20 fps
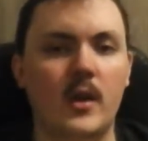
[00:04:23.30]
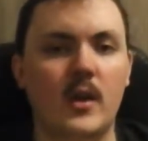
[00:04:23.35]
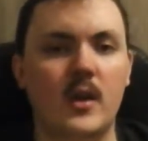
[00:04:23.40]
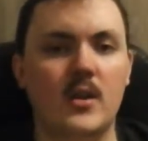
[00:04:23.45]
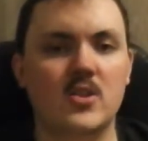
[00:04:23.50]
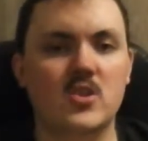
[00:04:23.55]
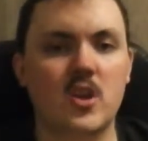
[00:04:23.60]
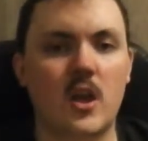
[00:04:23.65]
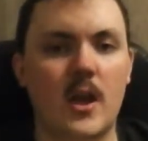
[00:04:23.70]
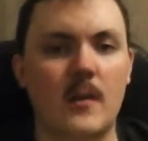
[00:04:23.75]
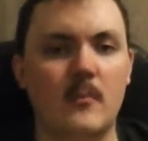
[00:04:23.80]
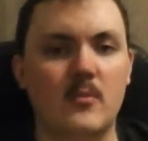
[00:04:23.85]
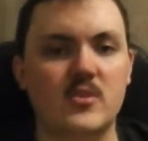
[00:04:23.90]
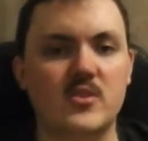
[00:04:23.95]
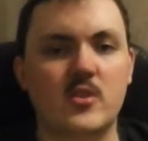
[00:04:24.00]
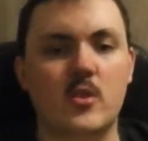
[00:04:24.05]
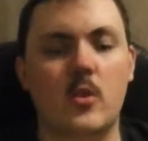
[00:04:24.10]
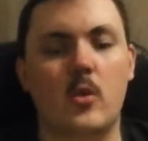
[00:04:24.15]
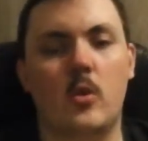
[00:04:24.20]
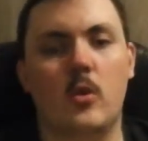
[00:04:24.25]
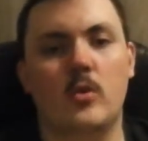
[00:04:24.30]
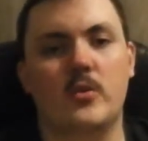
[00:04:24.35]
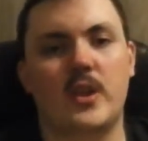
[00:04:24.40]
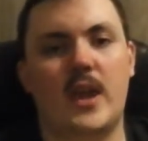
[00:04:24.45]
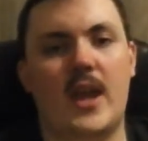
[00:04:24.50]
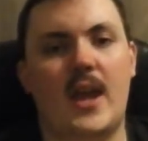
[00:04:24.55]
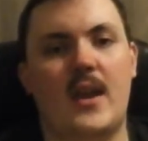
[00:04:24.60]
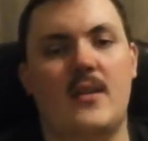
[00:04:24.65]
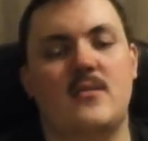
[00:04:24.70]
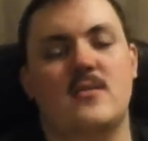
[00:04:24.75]
time was called,
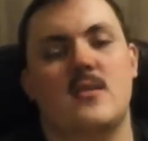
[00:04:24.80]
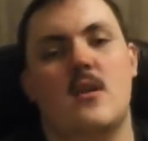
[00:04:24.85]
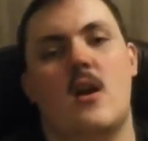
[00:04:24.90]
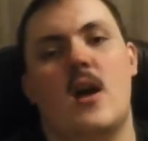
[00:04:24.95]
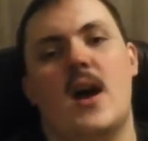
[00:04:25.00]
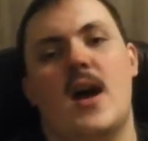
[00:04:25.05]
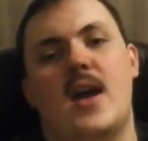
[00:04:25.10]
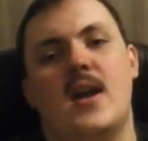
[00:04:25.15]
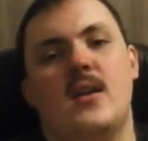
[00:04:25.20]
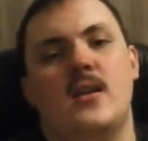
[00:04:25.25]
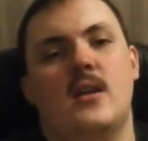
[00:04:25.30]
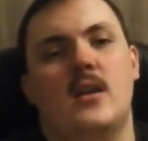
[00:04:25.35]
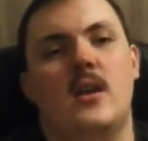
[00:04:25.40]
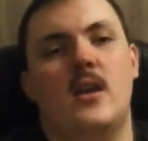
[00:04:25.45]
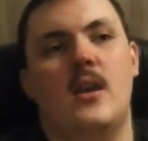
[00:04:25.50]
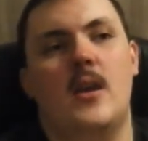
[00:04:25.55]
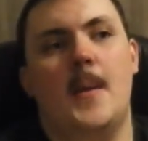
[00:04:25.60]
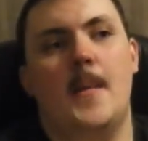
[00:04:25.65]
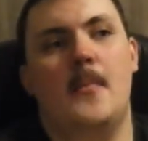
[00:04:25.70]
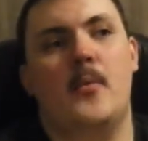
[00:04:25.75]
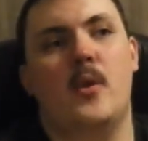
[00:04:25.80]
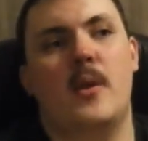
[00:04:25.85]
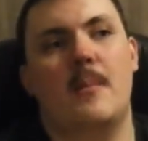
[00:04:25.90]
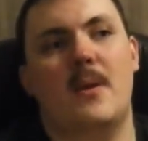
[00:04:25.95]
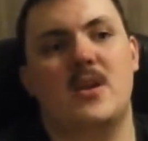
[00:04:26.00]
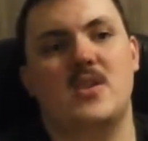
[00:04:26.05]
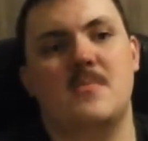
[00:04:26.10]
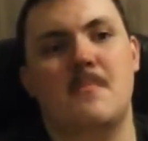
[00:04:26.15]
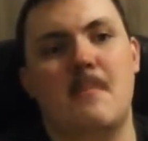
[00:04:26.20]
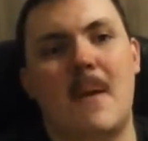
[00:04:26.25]
and I pretty
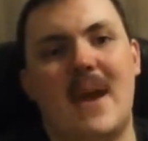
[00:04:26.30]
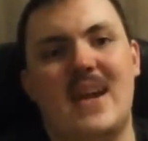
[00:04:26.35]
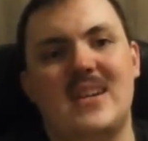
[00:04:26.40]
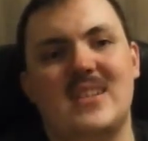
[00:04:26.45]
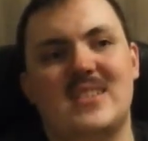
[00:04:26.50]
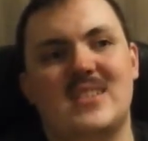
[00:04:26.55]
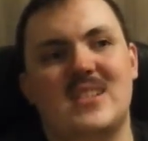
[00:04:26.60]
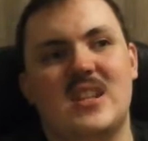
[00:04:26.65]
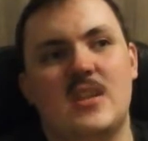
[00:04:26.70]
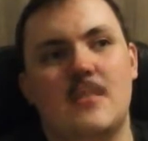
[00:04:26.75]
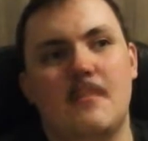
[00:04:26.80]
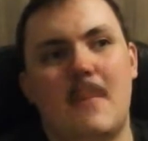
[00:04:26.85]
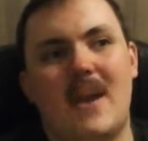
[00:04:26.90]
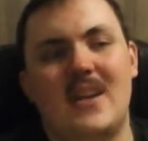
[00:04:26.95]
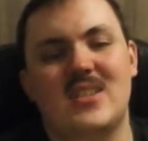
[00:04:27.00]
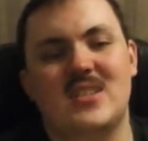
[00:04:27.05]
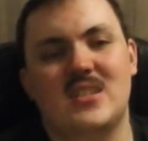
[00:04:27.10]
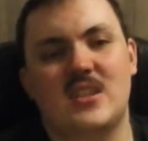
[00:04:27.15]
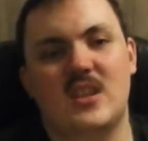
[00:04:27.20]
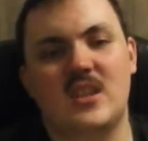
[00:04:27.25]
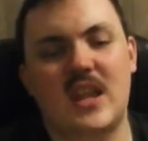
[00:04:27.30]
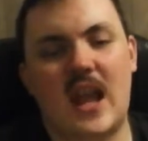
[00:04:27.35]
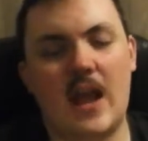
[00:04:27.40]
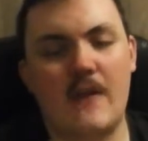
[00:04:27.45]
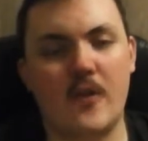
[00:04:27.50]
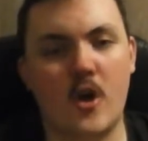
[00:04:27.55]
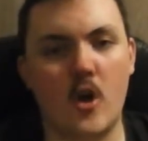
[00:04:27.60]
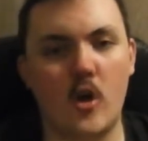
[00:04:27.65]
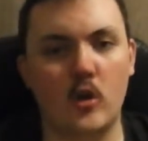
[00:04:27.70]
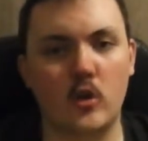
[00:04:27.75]
much didn't have
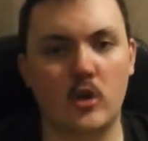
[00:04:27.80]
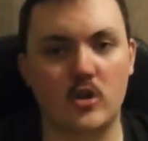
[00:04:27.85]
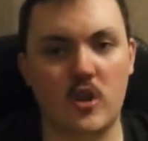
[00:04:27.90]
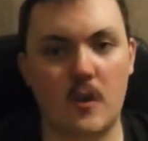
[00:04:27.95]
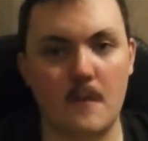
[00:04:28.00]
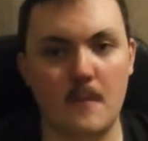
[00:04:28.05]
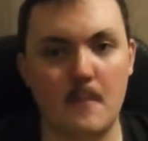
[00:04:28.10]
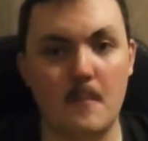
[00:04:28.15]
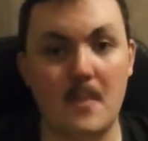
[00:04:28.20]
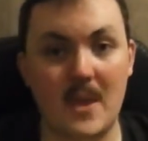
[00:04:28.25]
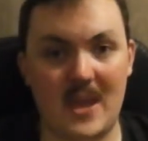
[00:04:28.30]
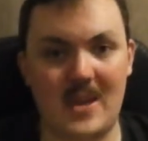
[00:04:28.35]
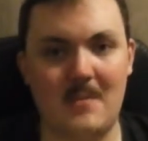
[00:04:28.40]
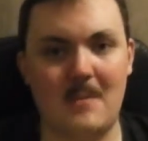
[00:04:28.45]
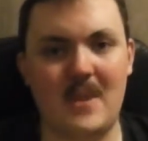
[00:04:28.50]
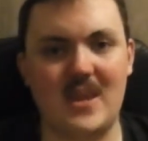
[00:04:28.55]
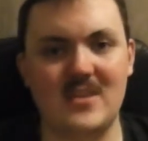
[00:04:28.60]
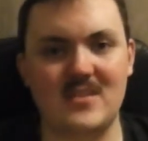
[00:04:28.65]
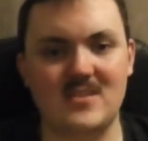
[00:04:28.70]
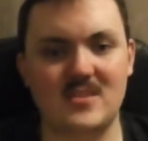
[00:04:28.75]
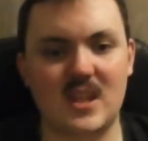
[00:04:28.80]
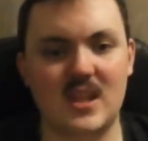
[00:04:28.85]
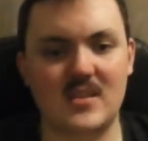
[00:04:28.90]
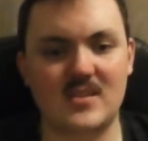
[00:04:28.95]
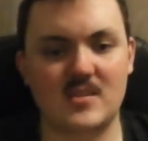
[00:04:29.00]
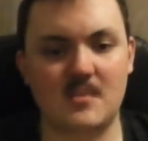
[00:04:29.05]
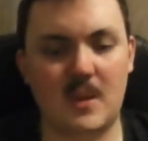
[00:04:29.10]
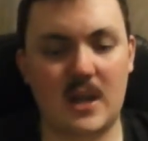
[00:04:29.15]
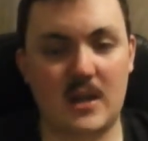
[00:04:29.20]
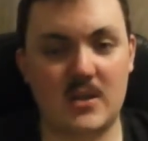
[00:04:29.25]
a whole lot of big beat
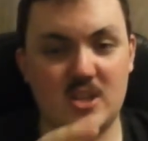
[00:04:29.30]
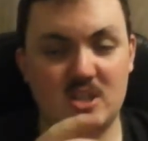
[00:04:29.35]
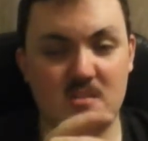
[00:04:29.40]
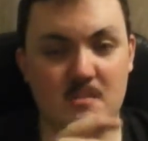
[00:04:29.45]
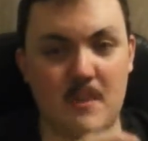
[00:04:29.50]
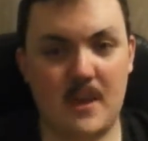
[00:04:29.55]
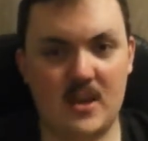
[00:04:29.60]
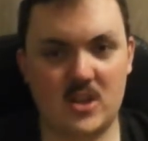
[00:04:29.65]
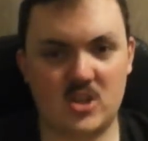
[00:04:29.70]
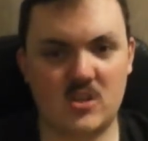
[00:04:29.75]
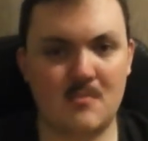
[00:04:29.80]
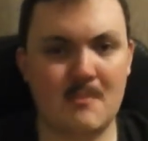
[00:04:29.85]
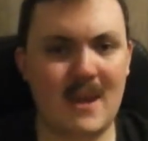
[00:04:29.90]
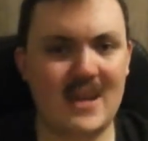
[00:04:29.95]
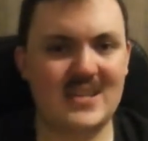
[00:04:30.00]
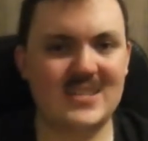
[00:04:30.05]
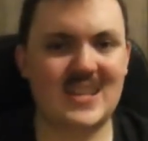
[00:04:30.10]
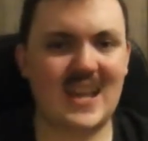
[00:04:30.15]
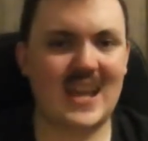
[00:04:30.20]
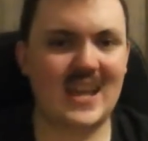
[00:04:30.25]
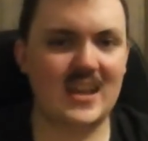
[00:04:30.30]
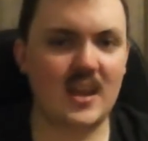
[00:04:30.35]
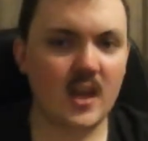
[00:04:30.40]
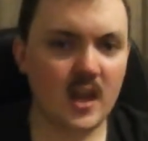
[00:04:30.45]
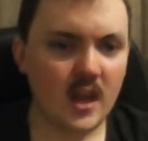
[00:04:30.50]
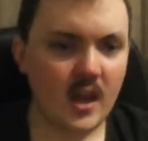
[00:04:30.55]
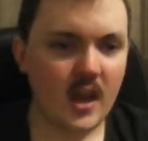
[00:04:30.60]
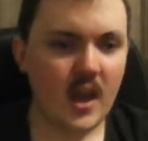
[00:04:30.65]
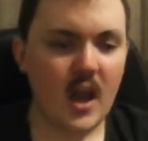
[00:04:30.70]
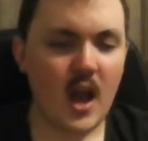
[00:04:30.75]
sticks, but I just managed to maintain
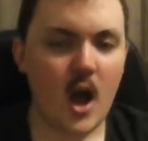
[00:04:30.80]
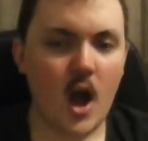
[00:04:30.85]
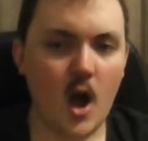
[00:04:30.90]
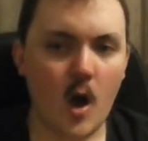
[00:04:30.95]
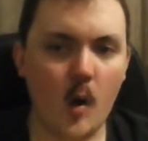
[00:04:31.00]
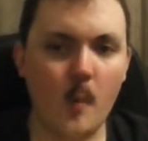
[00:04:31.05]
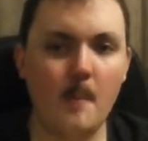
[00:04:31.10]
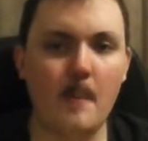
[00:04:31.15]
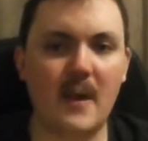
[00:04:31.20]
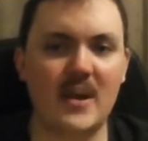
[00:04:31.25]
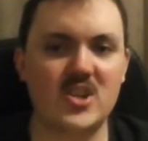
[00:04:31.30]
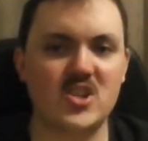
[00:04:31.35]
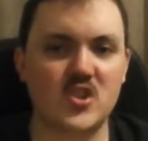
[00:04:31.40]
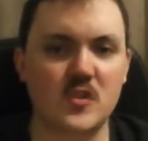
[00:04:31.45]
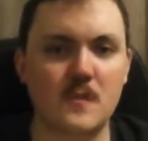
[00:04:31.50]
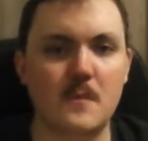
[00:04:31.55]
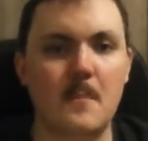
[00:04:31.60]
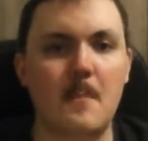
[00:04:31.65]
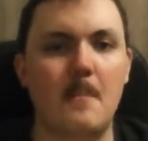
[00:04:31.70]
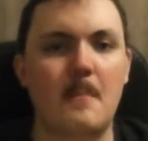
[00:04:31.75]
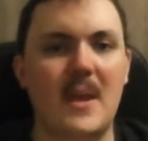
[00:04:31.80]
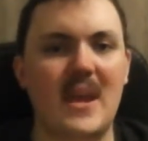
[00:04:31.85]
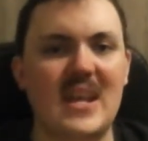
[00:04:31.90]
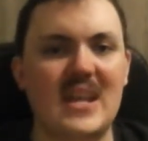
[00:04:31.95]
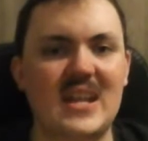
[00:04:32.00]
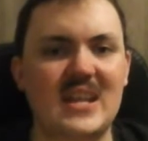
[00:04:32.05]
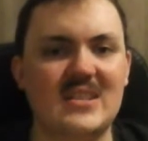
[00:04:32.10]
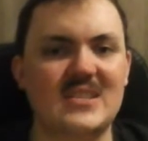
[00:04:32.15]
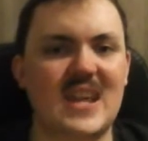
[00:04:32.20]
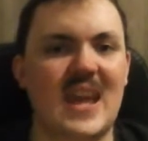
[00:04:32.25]
a whole bunch of
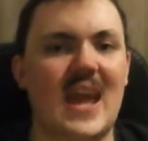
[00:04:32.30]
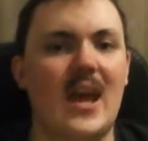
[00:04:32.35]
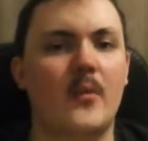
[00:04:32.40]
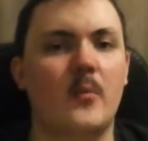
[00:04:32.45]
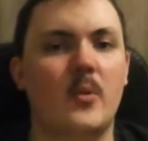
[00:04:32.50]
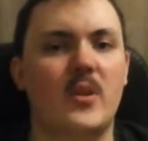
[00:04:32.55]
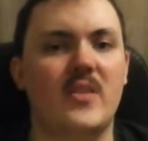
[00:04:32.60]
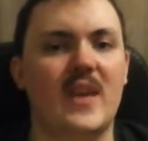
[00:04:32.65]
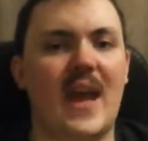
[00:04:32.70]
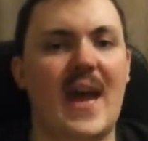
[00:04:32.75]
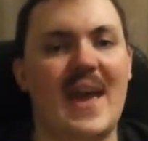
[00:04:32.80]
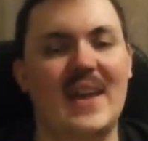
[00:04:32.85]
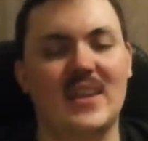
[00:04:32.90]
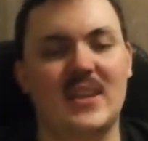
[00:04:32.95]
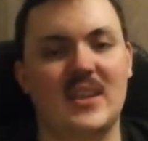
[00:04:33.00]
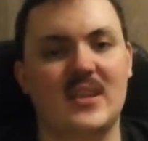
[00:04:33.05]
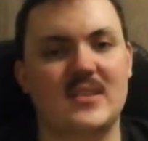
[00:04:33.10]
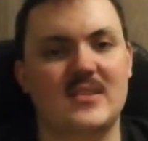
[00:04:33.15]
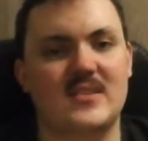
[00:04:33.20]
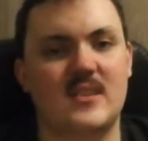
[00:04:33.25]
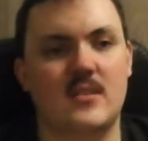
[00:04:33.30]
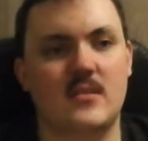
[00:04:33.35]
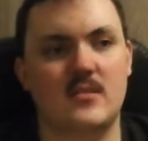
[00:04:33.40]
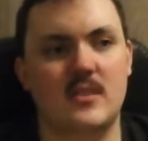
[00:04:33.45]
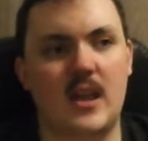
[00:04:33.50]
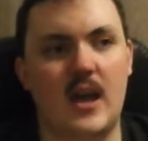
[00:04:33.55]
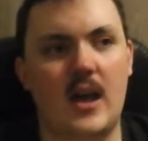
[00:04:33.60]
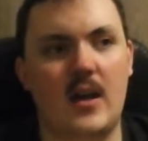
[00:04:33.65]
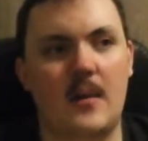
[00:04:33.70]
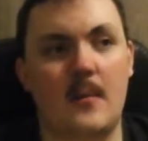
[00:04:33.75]
beating down with Alias and
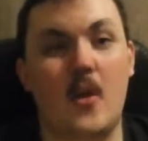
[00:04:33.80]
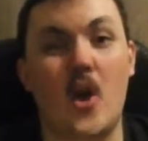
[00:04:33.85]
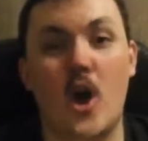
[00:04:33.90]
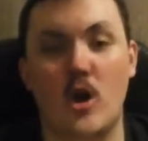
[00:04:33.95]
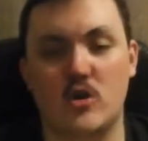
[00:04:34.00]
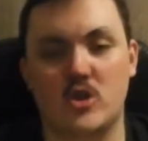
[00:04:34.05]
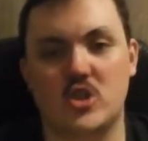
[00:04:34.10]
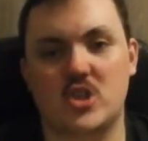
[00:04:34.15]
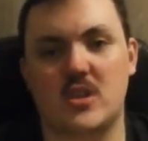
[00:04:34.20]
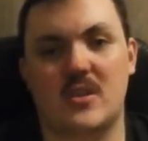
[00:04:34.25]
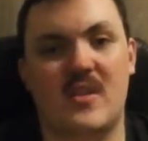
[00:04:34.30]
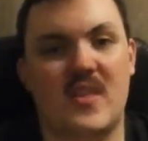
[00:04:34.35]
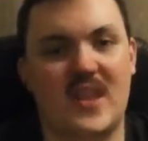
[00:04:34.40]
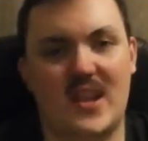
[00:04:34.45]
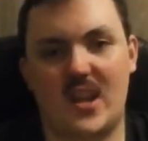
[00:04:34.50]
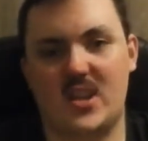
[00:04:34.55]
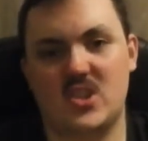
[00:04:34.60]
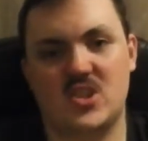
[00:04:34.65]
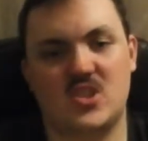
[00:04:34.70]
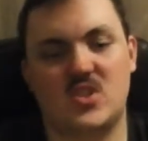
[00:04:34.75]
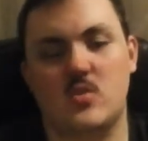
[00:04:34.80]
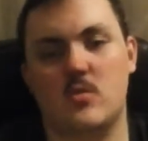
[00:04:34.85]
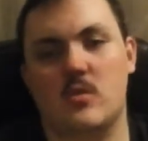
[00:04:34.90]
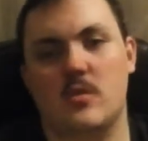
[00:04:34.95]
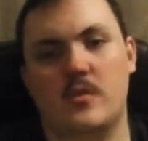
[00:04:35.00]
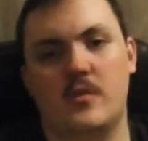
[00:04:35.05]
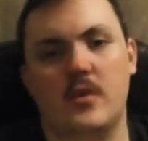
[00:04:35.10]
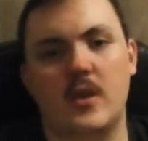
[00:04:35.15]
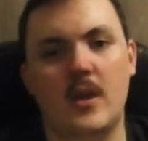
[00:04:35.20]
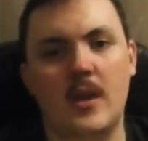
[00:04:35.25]
Ocean, and then I just sort of